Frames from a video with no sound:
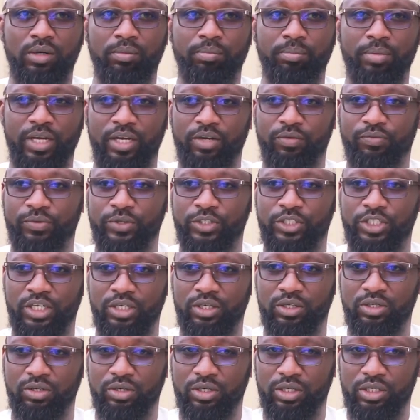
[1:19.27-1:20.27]
beneficial
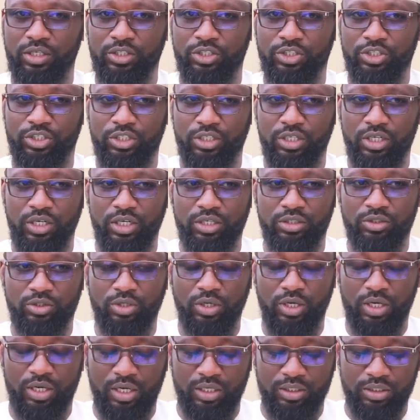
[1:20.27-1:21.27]
knowledge and to
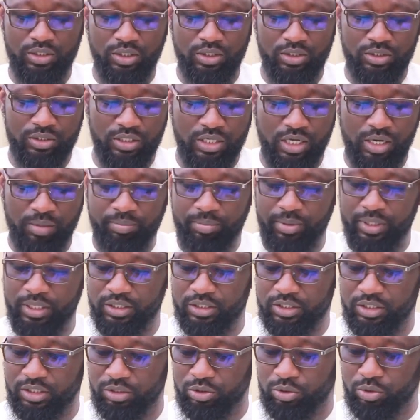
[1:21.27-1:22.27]
grant us the
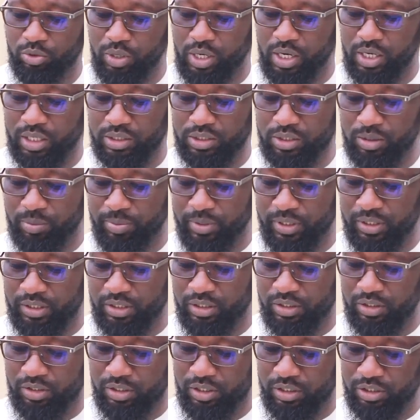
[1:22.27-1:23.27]
ability to act upon the
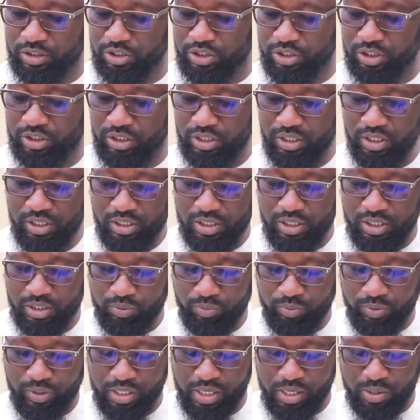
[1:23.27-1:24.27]
knowledge that
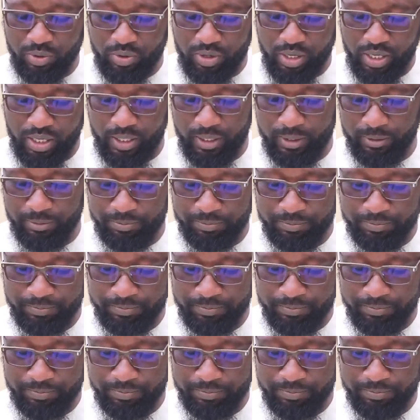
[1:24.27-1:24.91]
we acquire.